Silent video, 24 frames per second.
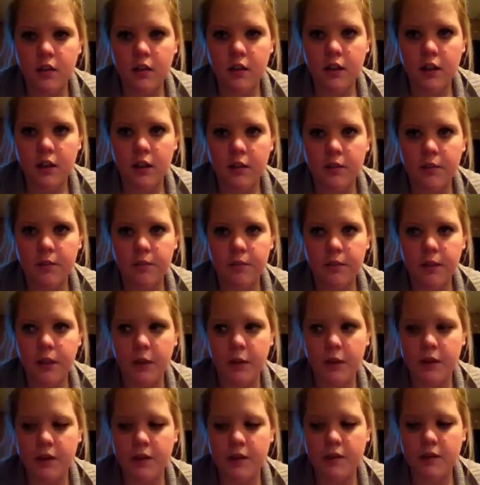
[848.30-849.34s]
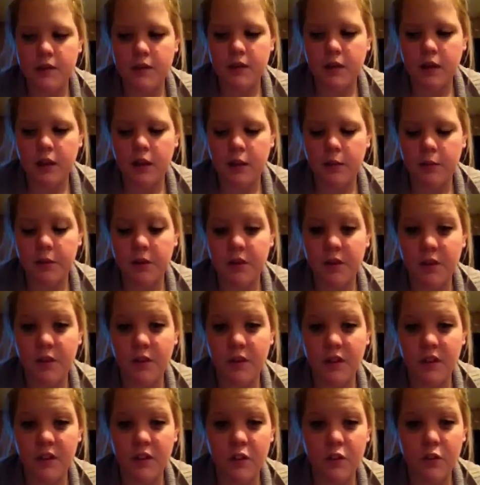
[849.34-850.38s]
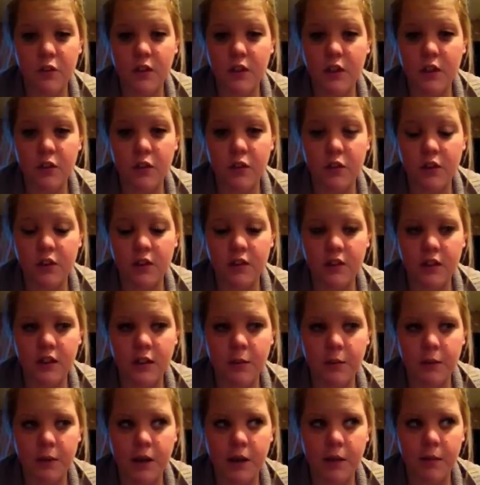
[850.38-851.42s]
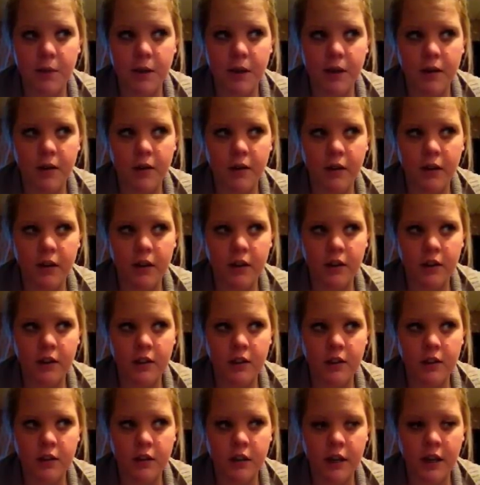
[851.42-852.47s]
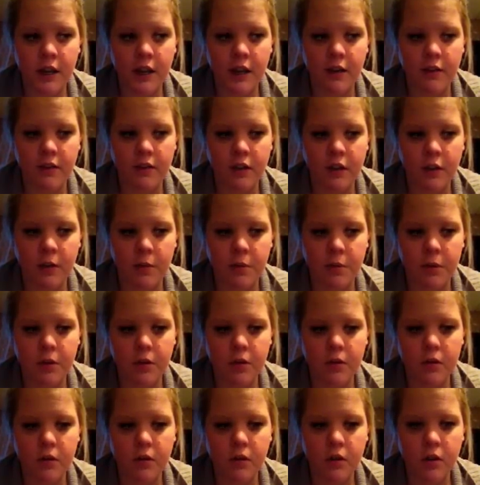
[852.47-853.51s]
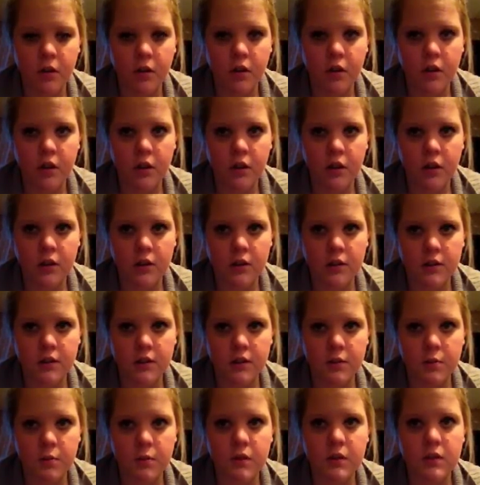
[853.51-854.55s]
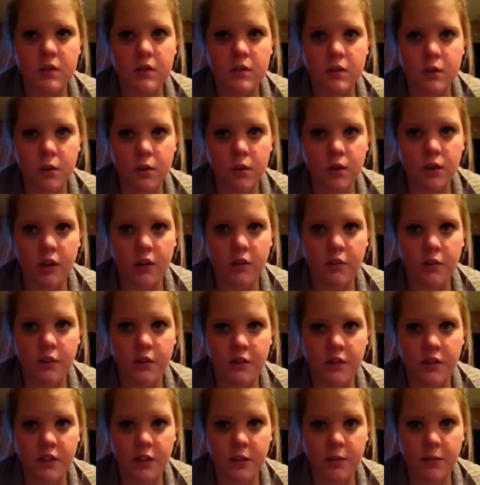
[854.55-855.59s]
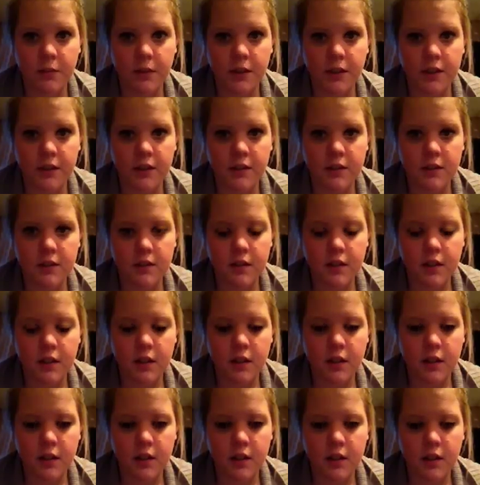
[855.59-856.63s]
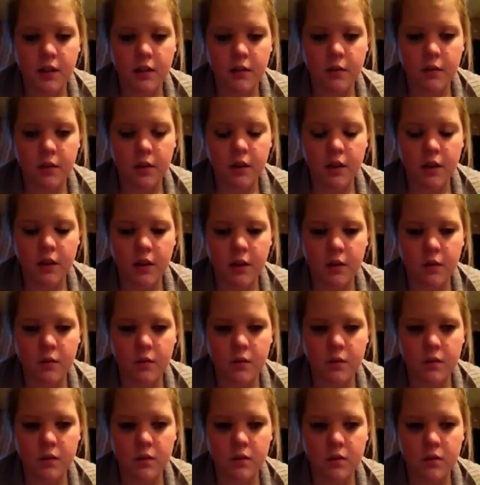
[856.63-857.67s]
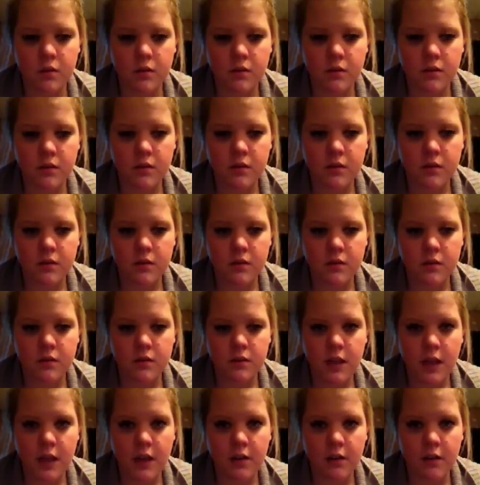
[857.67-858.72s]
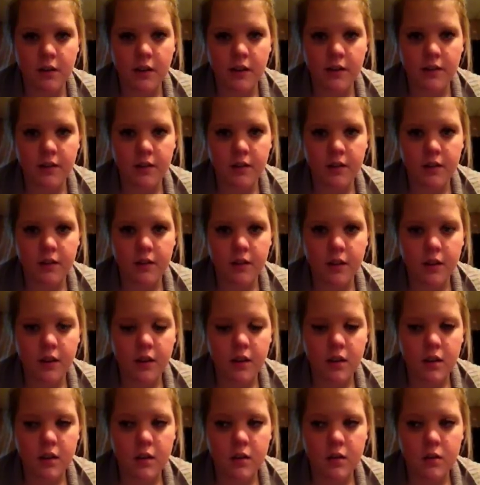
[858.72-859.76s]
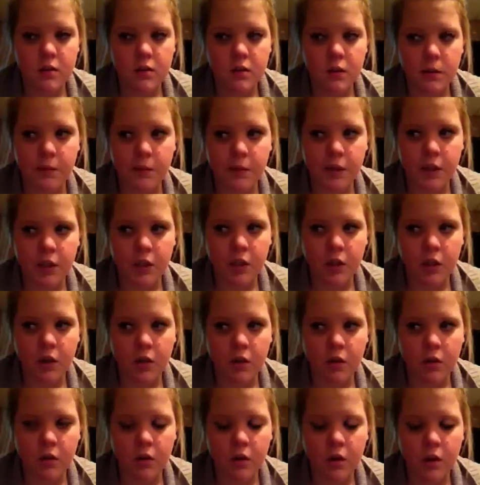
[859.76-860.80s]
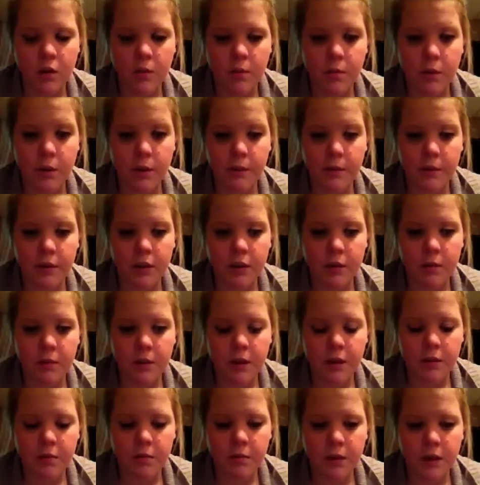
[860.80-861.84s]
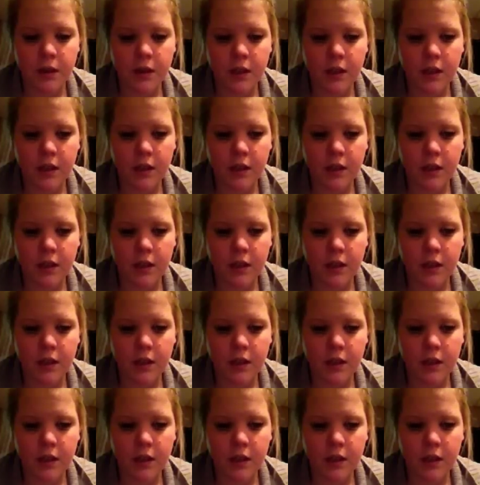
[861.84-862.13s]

yeah anyways, um, these two videos are going to take my iPad like a year and a half to upload. Because this one's going on 15 minutes. The other one I think was 10 or 11. So I'm going to go. But I'm going to make my